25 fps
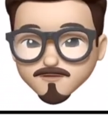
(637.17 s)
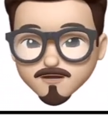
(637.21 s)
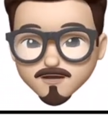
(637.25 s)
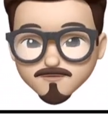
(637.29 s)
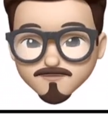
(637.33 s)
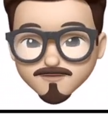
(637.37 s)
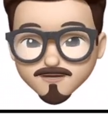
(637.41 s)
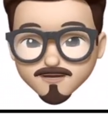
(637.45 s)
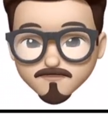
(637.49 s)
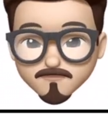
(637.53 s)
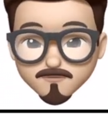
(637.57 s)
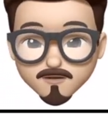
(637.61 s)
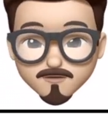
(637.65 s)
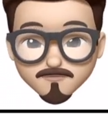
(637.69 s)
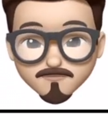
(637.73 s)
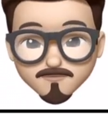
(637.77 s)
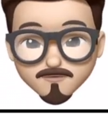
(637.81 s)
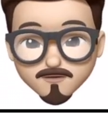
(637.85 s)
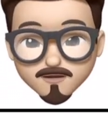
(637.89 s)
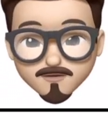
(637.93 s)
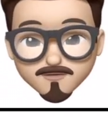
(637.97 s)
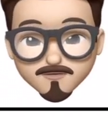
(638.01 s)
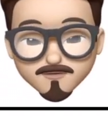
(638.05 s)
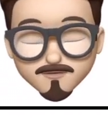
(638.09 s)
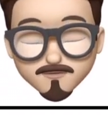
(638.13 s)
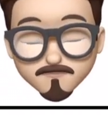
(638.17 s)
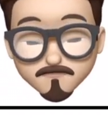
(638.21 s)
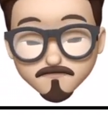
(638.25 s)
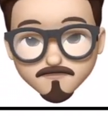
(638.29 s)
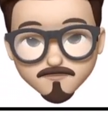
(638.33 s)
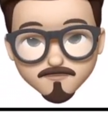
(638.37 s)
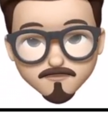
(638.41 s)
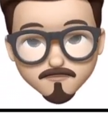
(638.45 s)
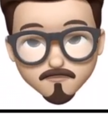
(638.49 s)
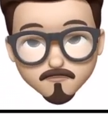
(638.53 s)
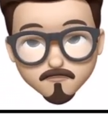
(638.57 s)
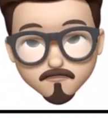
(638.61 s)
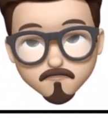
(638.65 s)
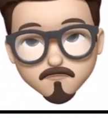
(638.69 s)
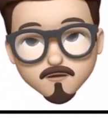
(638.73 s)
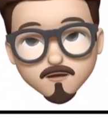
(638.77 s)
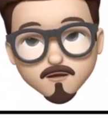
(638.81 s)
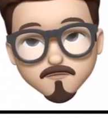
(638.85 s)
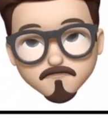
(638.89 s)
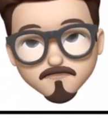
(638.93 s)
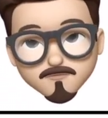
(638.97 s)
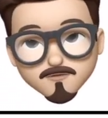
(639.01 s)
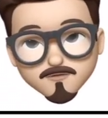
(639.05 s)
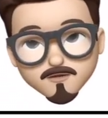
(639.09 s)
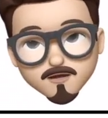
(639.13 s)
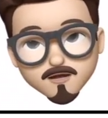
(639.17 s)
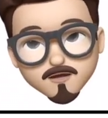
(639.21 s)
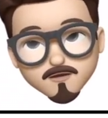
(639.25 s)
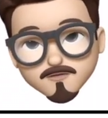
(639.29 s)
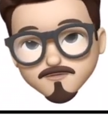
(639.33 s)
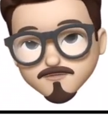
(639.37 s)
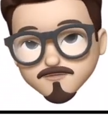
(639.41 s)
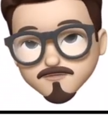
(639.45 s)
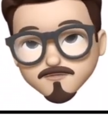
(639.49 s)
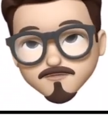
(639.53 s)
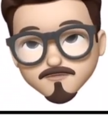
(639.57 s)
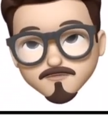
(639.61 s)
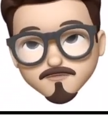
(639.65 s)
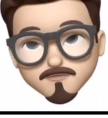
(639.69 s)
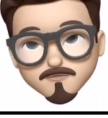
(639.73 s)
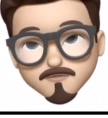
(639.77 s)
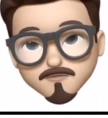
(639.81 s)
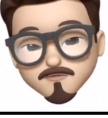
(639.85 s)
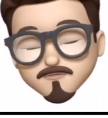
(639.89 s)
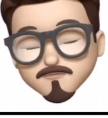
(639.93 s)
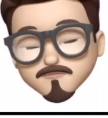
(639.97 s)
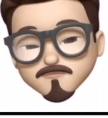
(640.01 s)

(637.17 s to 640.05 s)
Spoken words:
Never be afraid to make mistakes.